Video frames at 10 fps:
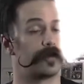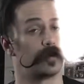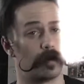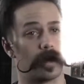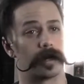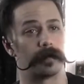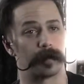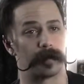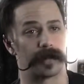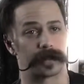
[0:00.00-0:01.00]
you want to be
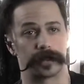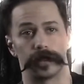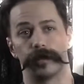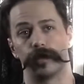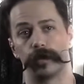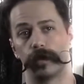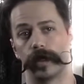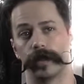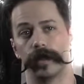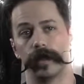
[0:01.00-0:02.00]
a professional, if you
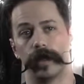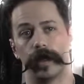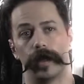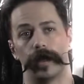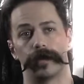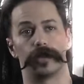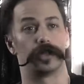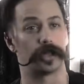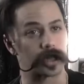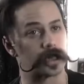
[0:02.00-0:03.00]
want the
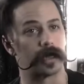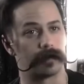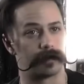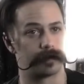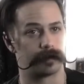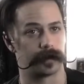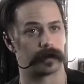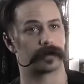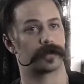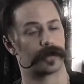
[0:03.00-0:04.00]
look of,
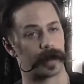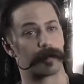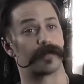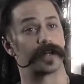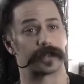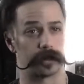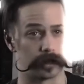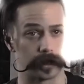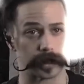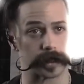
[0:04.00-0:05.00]
create professional
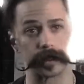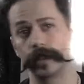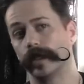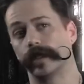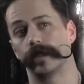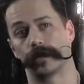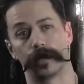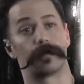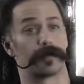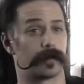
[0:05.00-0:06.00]
looks,
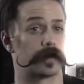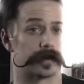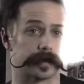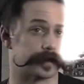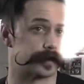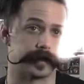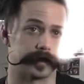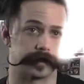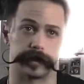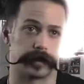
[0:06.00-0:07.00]
number 4 is
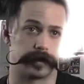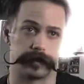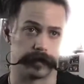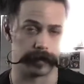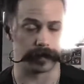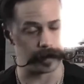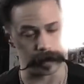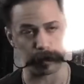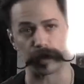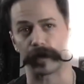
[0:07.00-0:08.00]

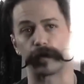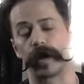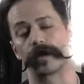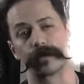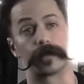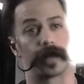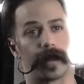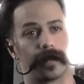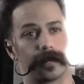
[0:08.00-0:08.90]
the perfect product for that.